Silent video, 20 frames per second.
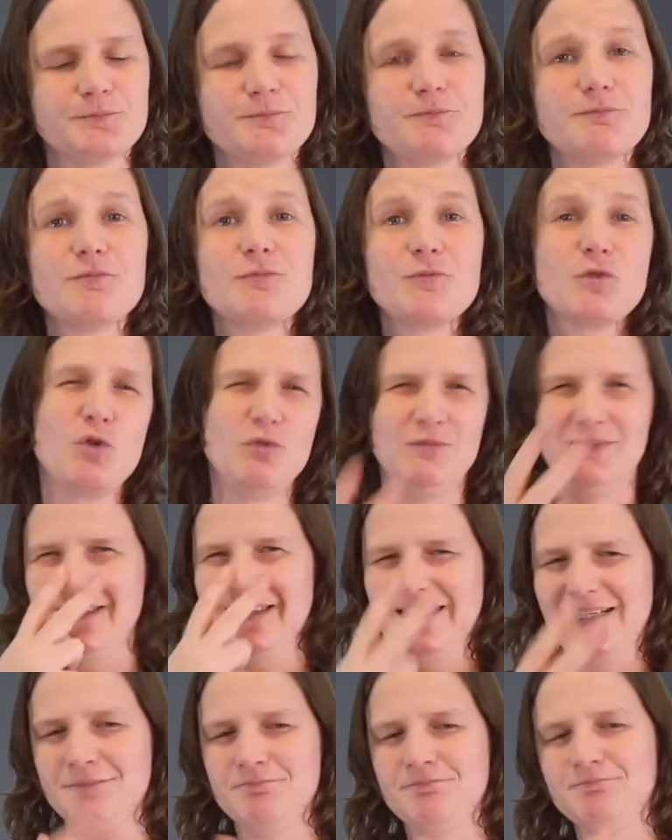
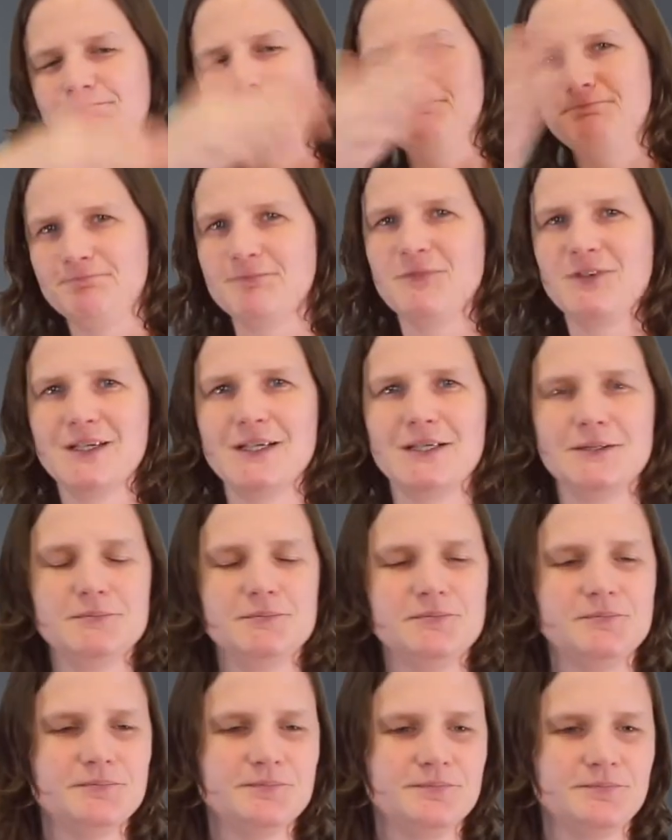
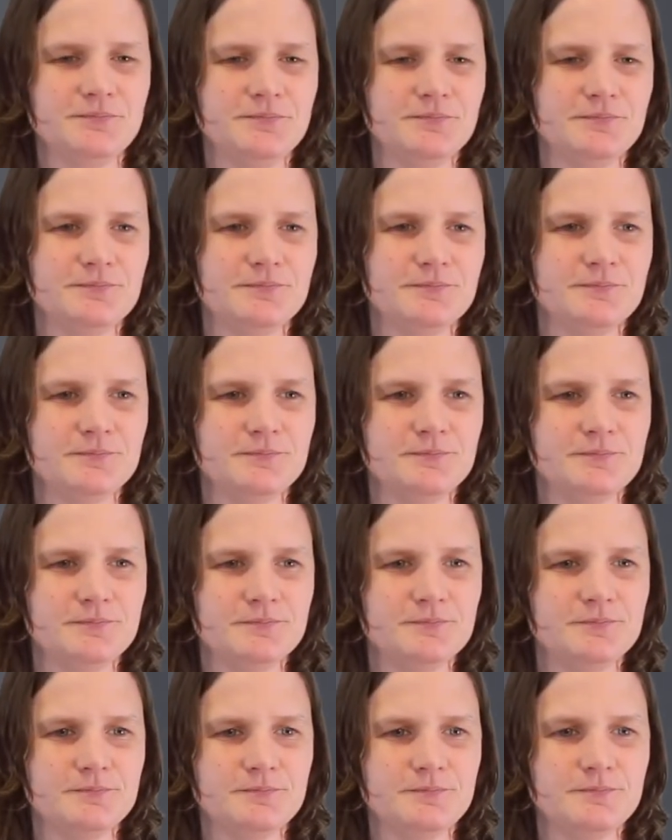
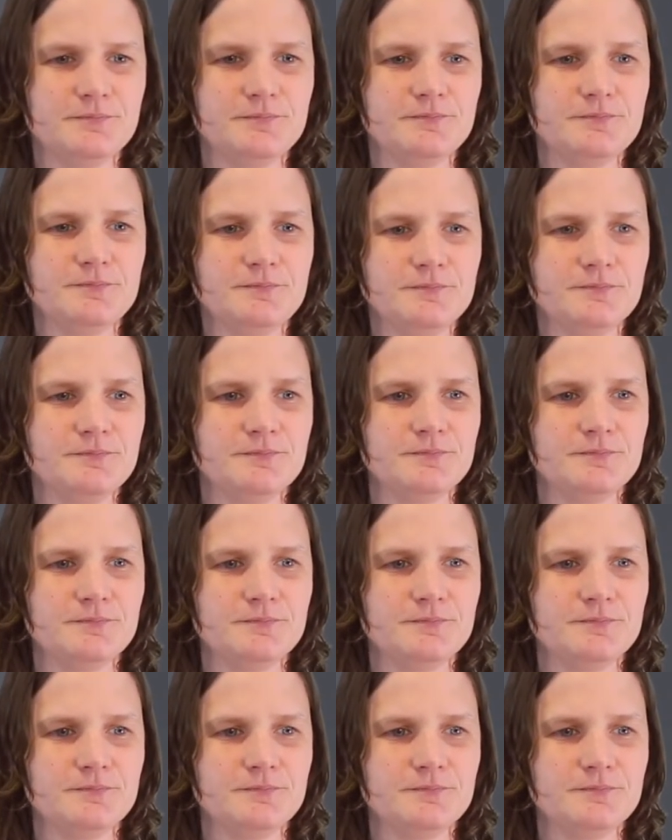(silence)